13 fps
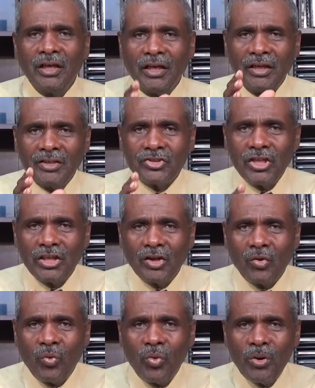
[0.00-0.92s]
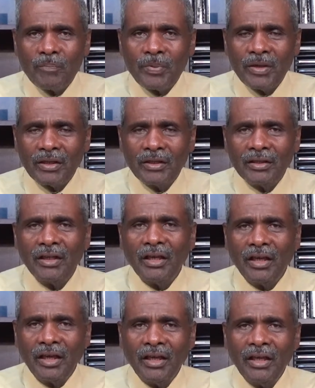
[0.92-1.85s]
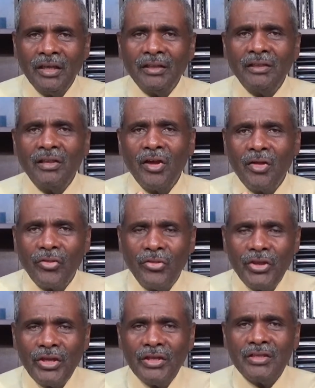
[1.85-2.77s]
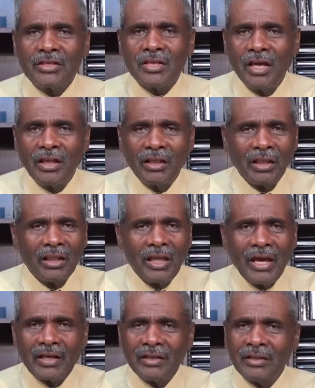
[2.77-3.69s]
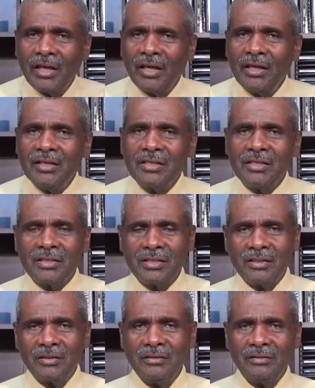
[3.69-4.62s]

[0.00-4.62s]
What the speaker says: is equipping in these latter days.